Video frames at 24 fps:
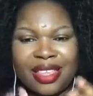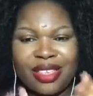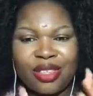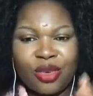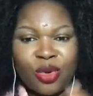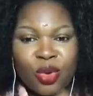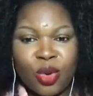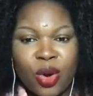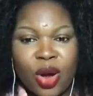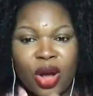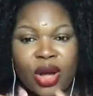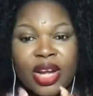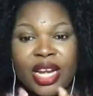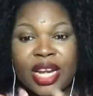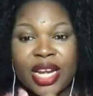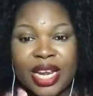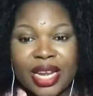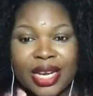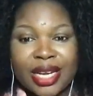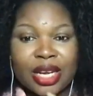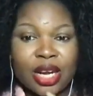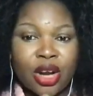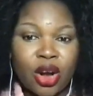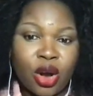You
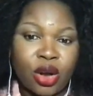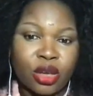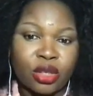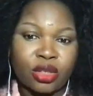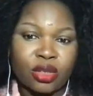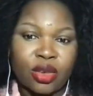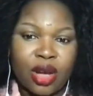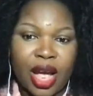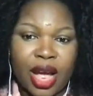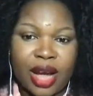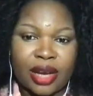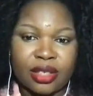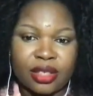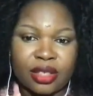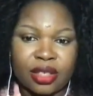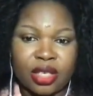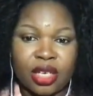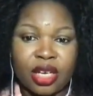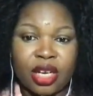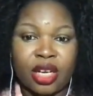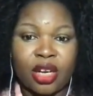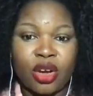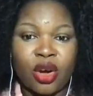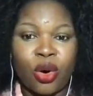need call to
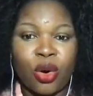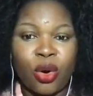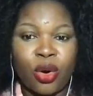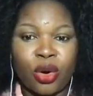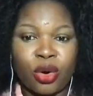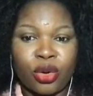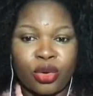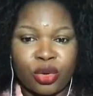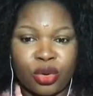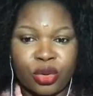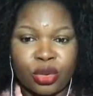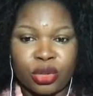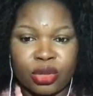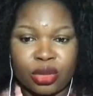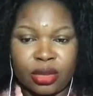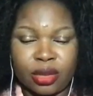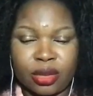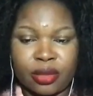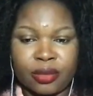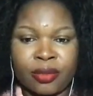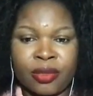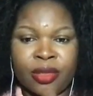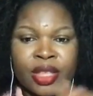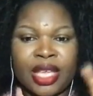action in all you do.